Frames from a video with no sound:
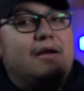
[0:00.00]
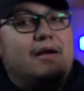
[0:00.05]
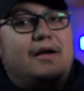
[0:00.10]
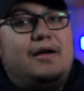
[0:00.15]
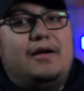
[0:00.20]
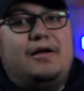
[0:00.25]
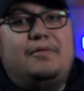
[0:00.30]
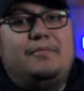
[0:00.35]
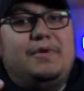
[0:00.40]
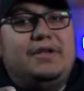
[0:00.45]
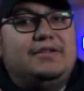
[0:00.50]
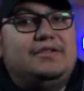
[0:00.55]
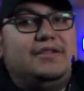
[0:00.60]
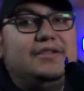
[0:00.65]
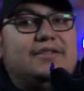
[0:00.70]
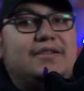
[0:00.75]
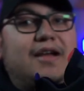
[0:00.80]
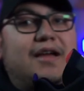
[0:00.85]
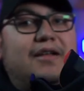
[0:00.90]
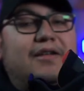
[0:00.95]
It's
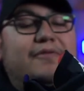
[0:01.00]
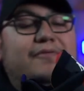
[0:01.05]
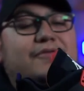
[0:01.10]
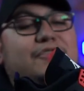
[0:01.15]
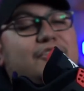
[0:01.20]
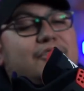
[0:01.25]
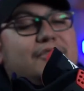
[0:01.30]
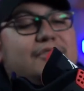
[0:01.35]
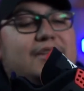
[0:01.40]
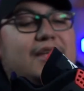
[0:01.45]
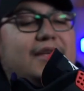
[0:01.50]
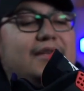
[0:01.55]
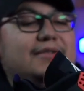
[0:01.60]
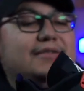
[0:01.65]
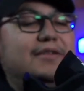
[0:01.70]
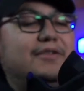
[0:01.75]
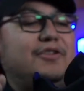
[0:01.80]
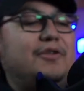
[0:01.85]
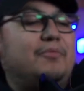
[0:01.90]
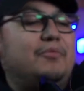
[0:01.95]
just kind of your
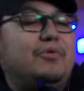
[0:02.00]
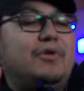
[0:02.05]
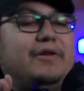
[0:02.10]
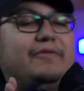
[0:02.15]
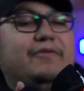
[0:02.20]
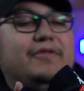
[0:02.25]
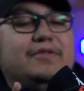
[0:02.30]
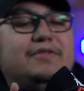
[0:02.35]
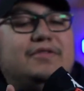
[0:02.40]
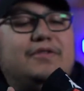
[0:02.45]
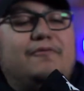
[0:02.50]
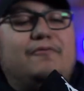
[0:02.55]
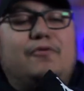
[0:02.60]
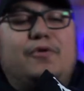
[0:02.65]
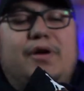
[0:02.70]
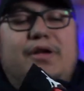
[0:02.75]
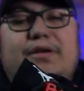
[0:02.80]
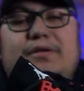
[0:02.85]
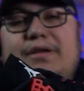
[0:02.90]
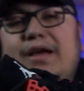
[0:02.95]
taste and your preference of
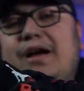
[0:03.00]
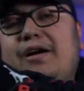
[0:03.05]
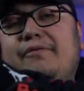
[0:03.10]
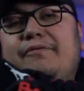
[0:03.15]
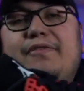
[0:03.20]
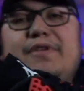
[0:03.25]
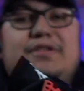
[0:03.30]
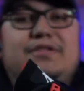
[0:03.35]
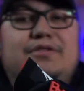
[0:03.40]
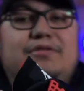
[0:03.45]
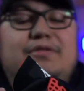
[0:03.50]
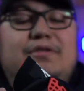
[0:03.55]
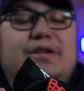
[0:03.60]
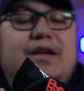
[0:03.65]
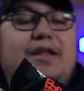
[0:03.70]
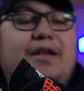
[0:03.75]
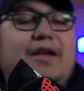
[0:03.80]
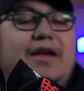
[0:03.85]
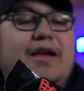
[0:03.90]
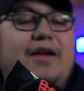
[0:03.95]
what outfits you
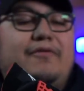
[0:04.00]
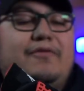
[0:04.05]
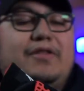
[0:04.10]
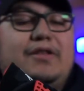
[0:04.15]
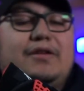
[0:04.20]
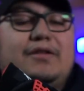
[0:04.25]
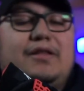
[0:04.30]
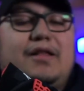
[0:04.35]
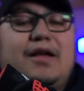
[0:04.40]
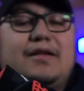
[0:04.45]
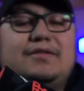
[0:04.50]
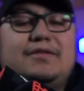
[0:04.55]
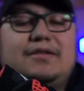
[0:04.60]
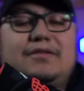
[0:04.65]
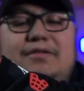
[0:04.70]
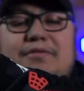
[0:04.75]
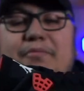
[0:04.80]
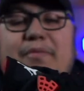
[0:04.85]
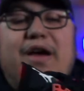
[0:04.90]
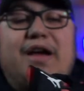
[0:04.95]
kind of have in the
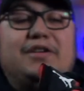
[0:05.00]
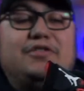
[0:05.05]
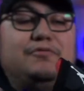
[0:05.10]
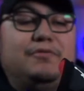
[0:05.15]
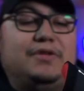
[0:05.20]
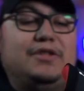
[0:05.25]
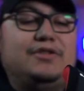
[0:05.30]
closet to match with the